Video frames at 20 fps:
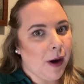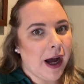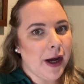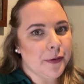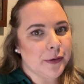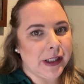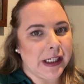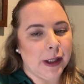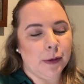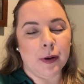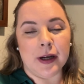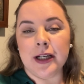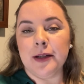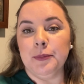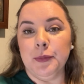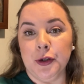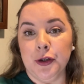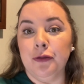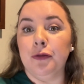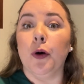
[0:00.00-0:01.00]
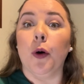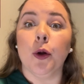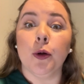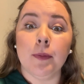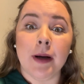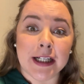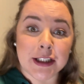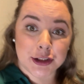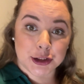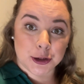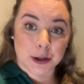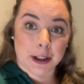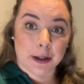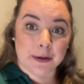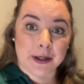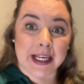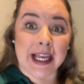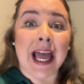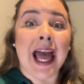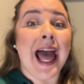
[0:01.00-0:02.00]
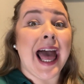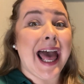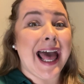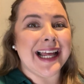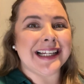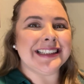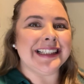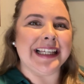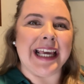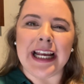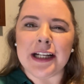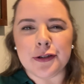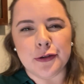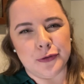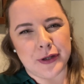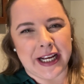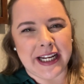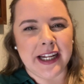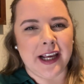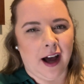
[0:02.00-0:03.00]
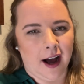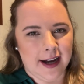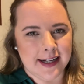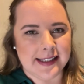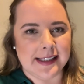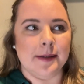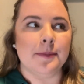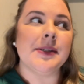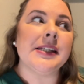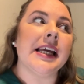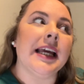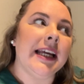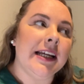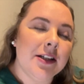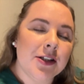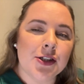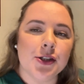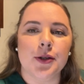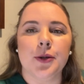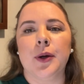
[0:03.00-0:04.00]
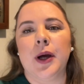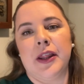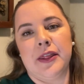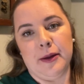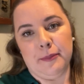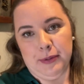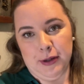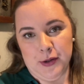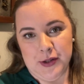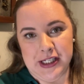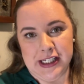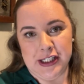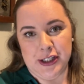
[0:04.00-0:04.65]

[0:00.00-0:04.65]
I really want to move all my jewelry and get ready items into the beauty